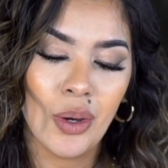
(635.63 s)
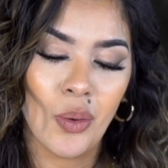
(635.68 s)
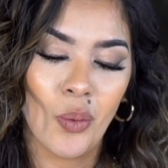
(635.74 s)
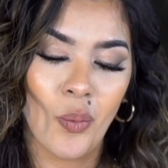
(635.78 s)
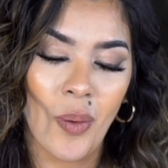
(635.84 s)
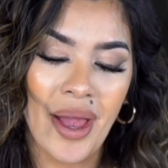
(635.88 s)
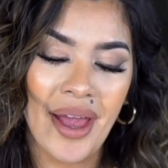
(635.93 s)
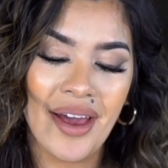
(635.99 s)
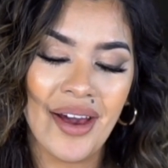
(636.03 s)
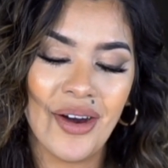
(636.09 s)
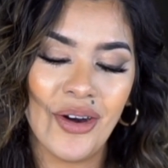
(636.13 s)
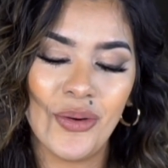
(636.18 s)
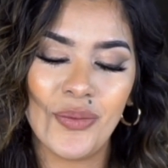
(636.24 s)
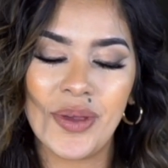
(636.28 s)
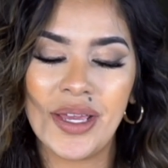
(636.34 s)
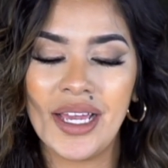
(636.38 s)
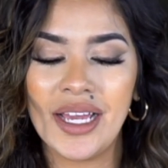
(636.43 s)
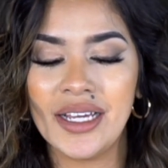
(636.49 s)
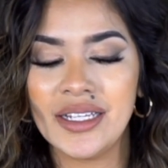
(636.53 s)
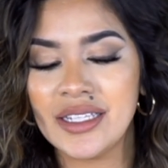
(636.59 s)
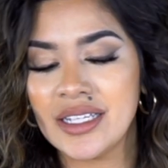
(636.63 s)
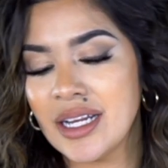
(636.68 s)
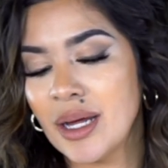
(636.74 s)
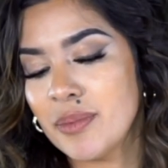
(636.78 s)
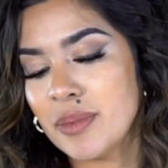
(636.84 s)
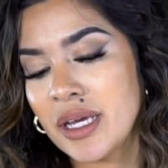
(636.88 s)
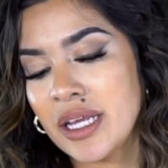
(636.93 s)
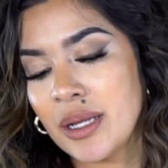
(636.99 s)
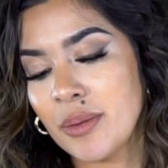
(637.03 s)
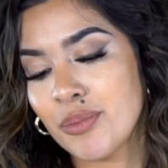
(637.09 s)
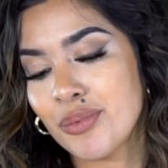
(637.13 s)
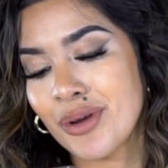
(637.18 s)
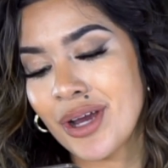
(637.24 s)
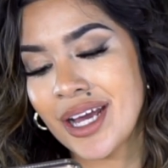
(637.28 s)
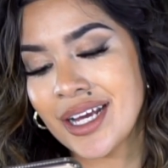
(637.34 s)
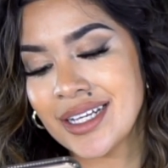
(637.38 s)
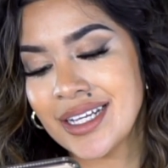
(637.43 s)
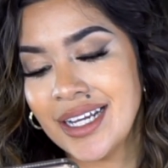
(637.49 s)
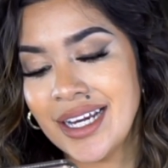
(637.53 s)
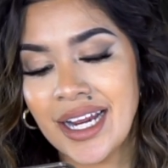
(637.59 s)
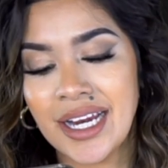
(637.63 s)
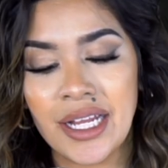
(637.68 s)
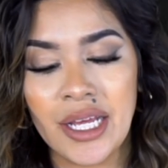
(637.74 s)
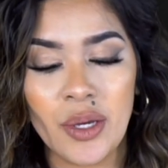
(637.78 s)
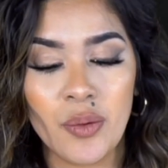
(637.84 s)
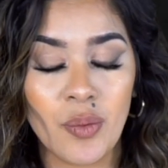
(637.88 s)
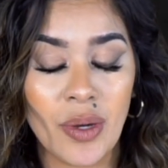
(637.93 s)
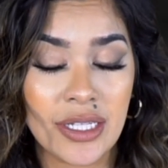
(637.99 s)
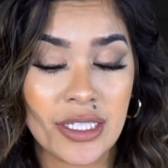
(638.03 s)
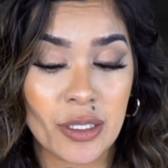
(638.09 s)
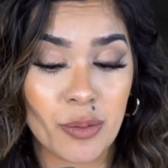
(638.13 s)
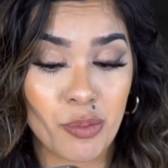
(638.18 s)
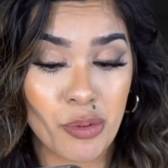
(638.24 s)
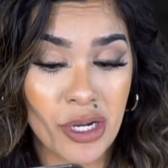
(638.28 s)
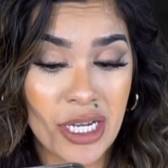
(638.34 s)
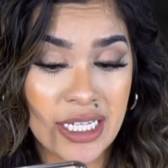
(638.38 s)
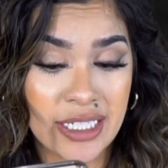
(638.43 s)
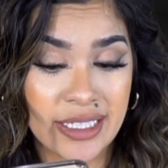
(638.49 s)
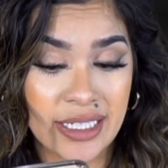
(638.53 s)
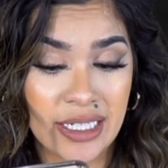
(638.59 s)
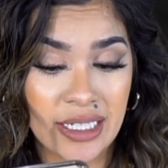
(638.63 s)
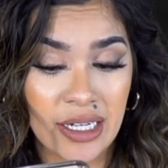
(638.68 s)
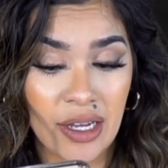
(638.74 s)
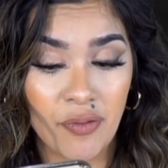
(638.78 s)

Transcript: Well, we ended up getting pregnant and he went to prison.